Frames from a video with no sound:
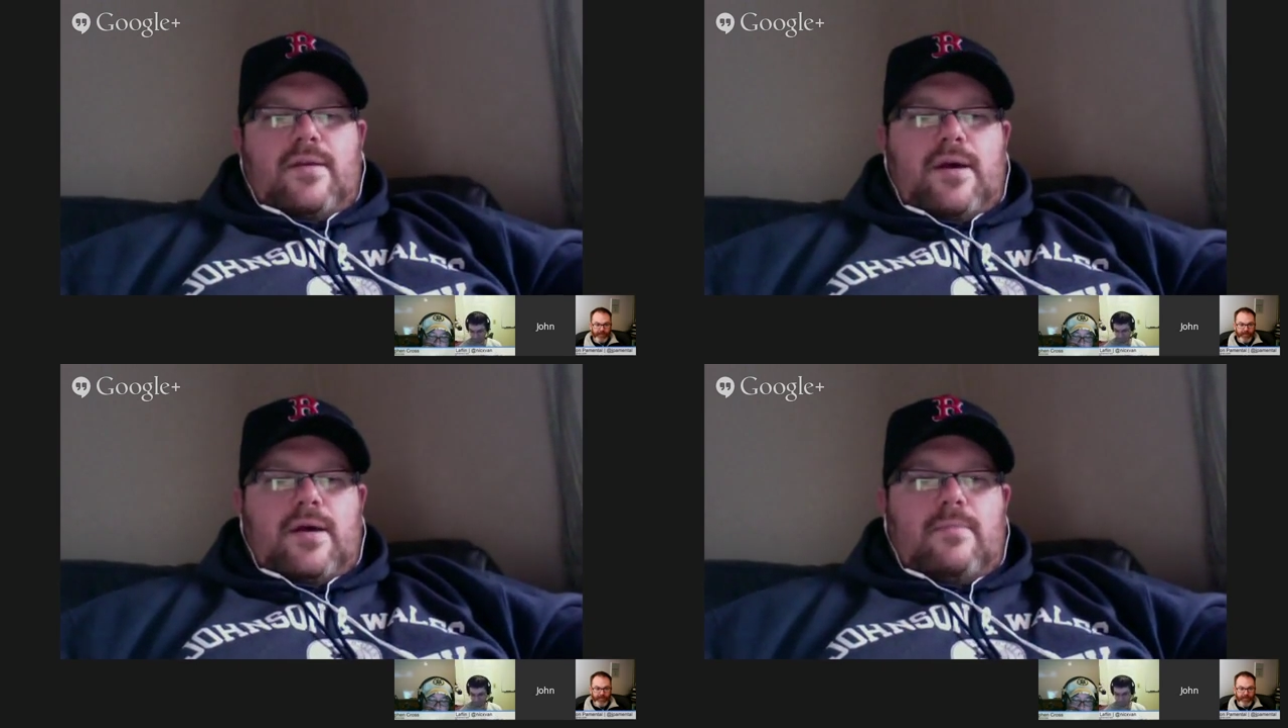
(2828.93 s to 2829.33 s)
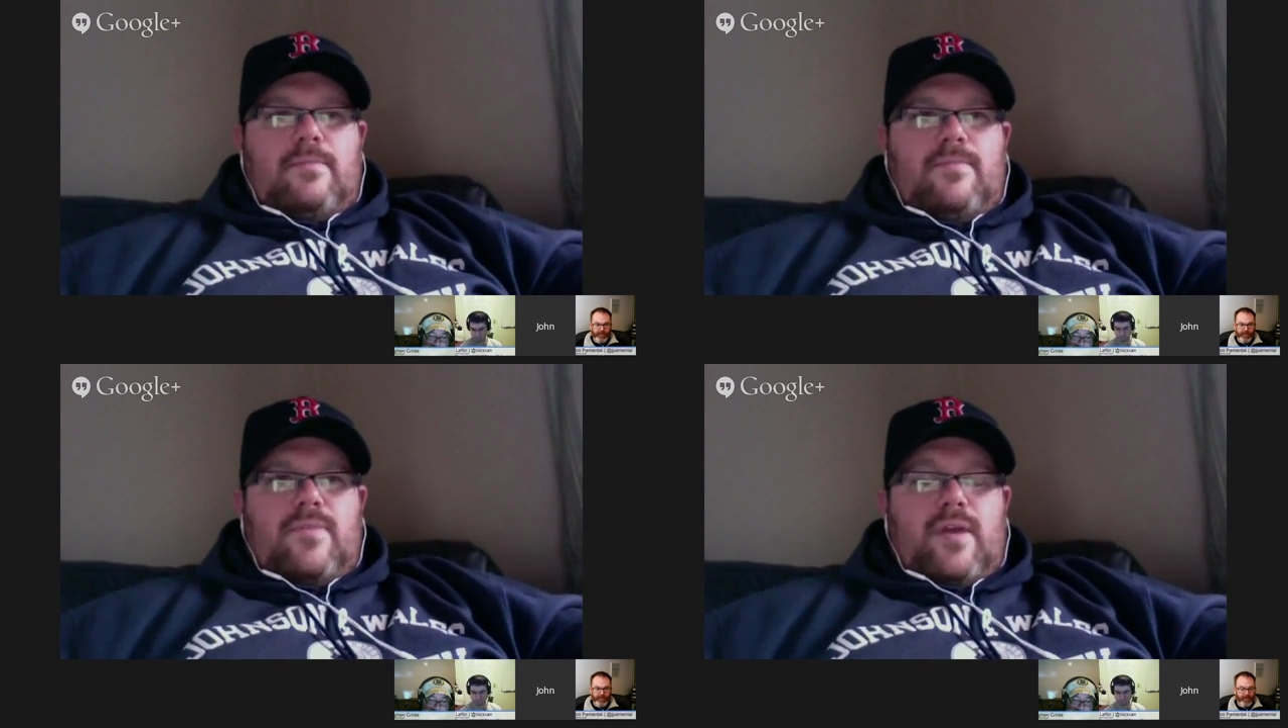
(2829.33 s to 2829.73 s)

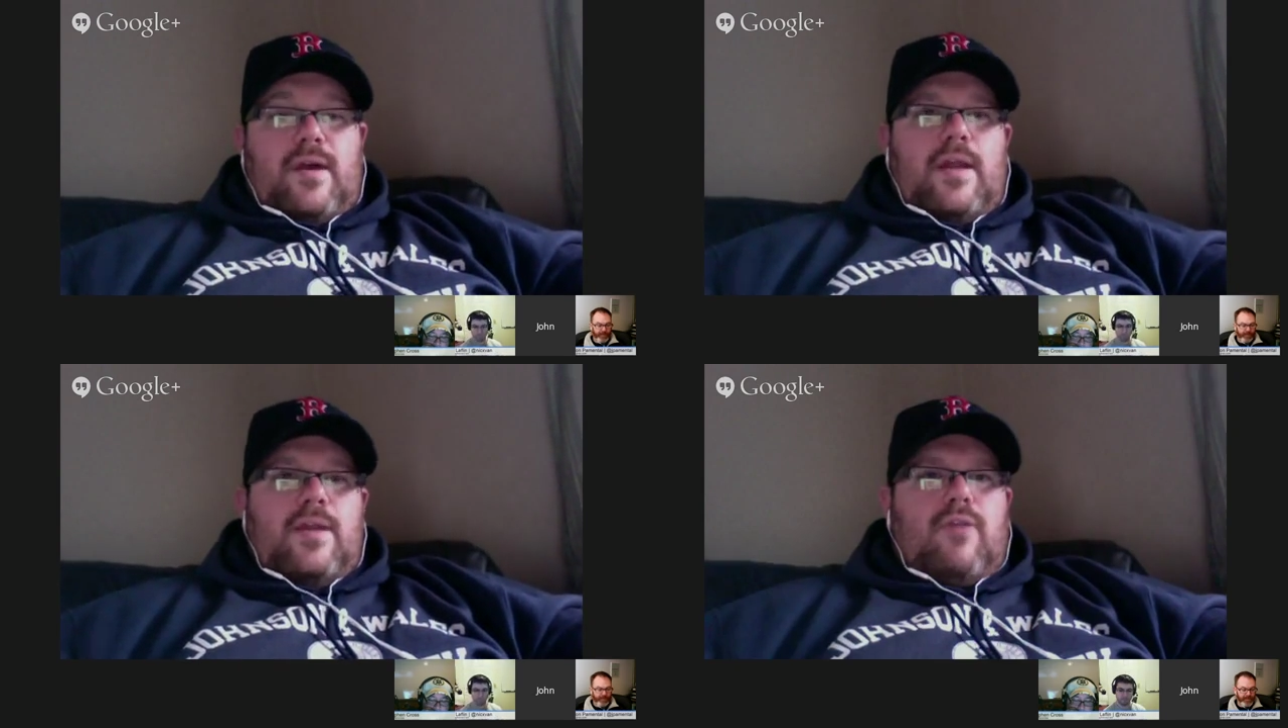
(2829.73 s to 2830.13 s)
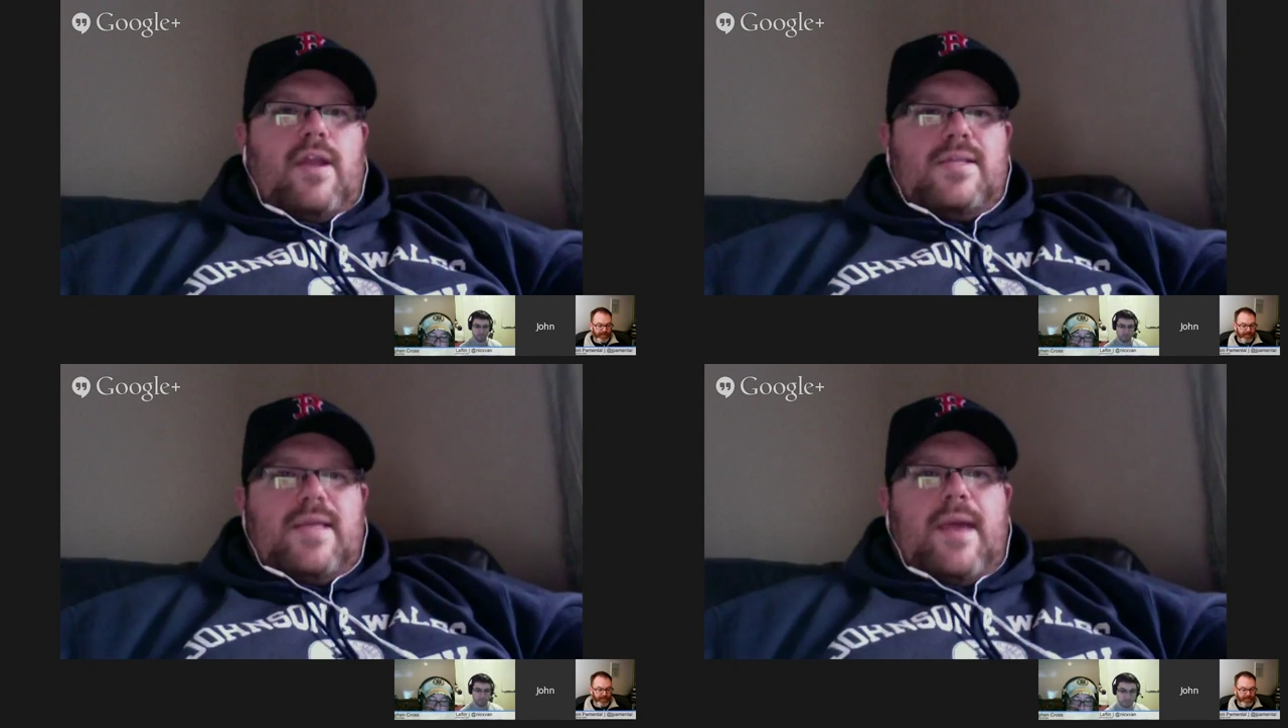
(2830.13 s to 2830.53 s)
And a great
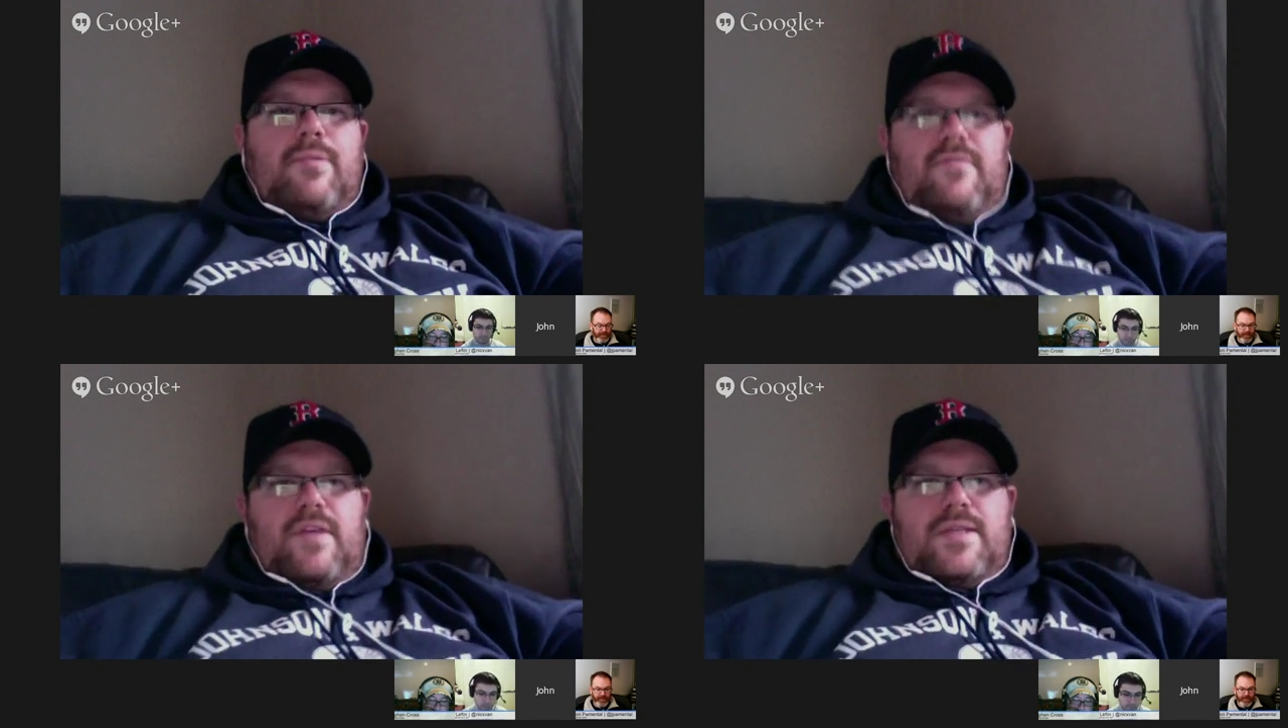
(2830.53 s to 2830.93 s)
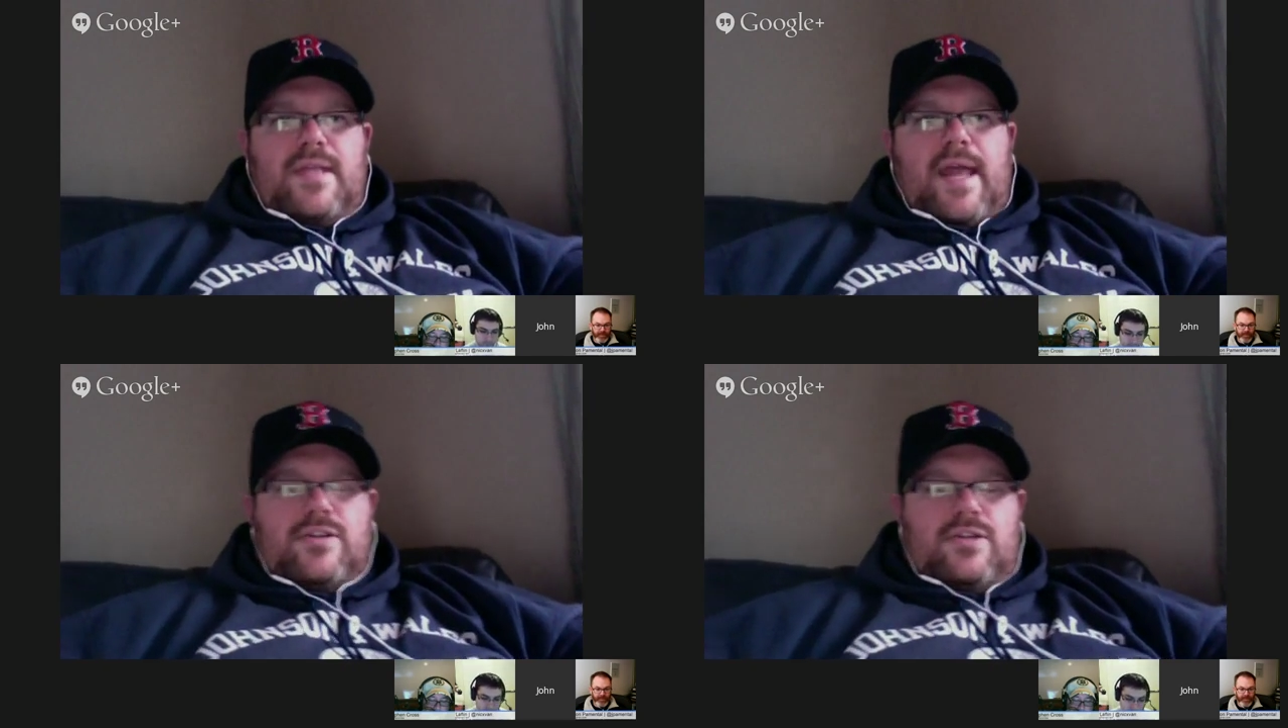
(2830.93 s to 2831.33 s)
example of this
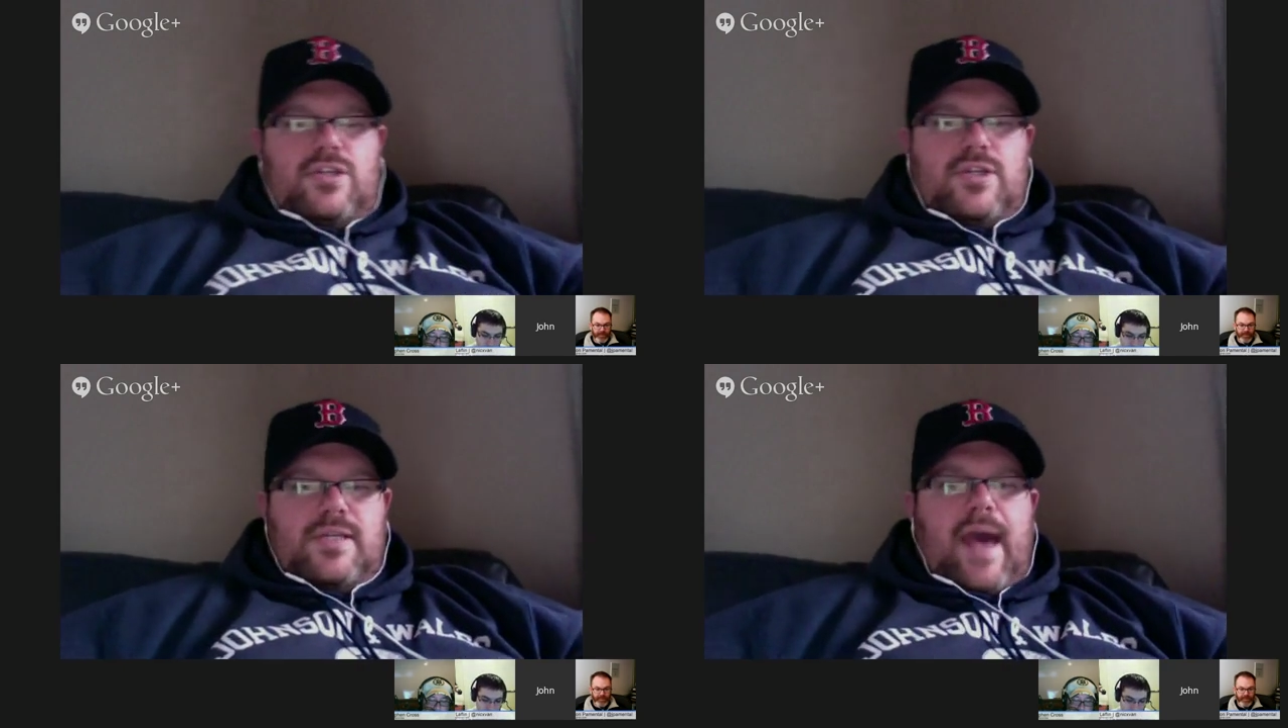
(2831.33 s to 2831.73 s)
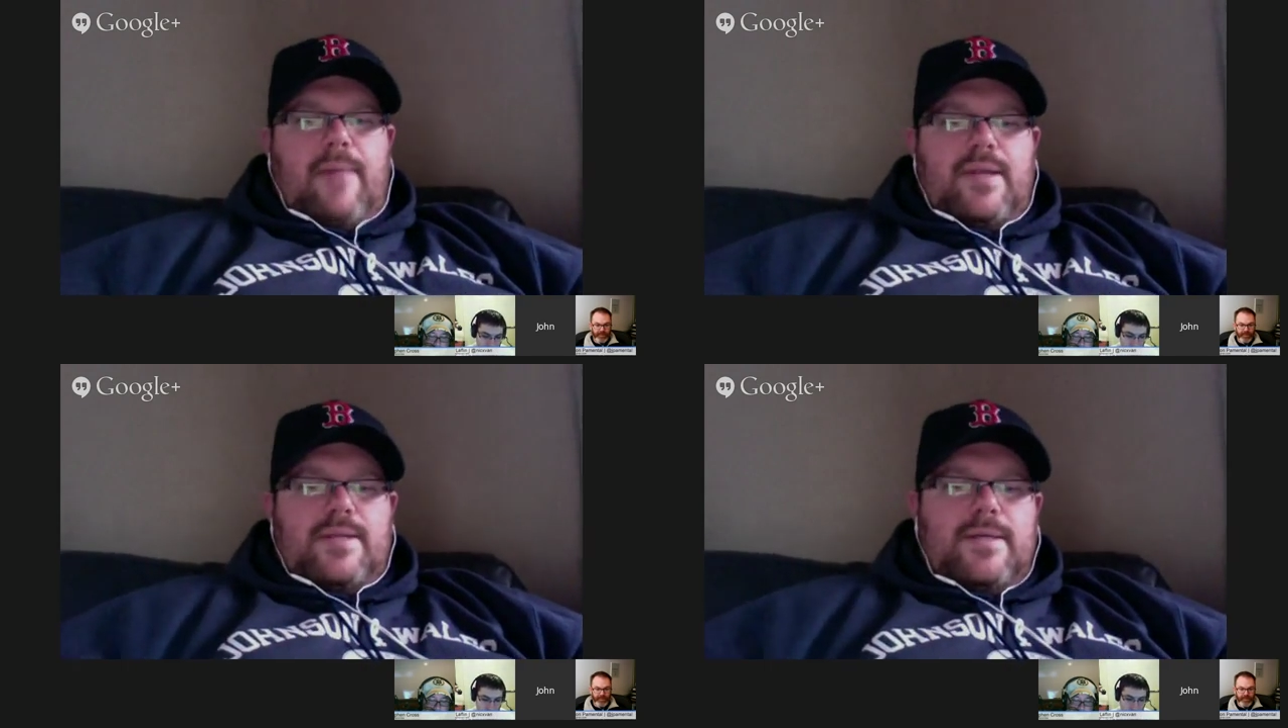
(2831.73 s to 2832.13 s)
that actually just
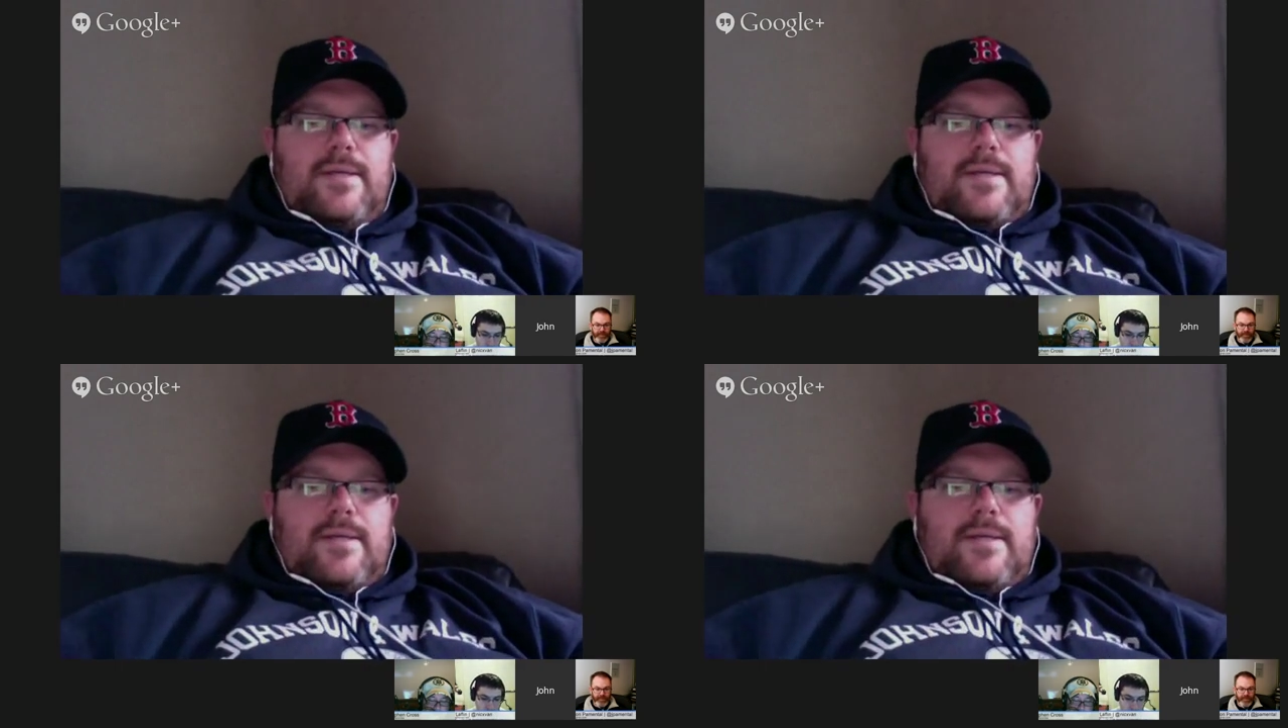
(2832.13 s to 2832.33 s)
happened